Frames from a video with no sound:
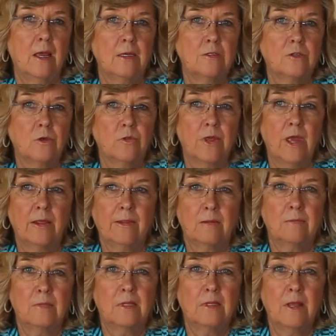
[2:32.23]
so that
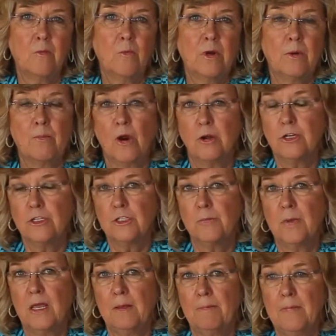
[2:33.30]
they want to
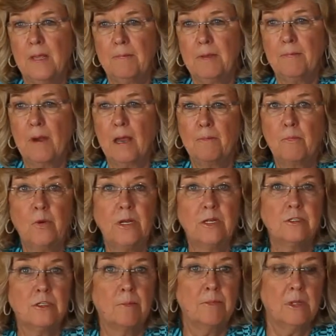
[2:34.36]
participate, maybe by putting
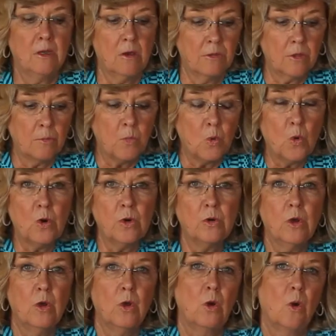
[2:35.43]
something on the board
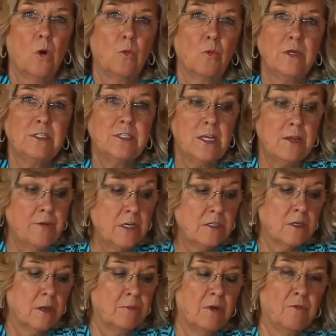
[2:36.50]
or receiving
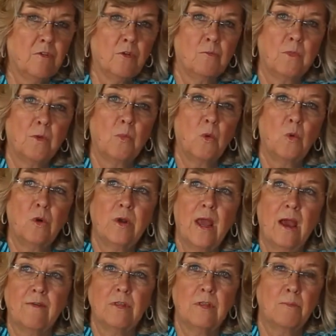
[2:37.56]
something from the board,
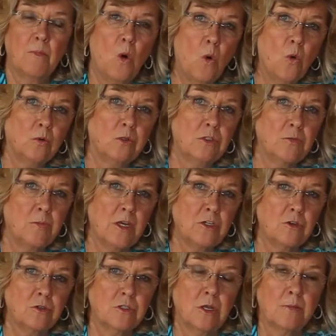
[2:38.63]
having them hold a
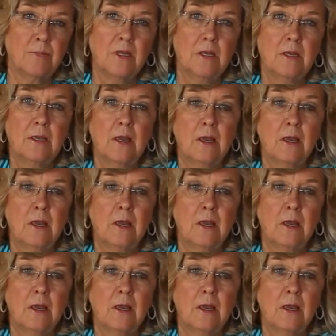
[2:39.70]
special something.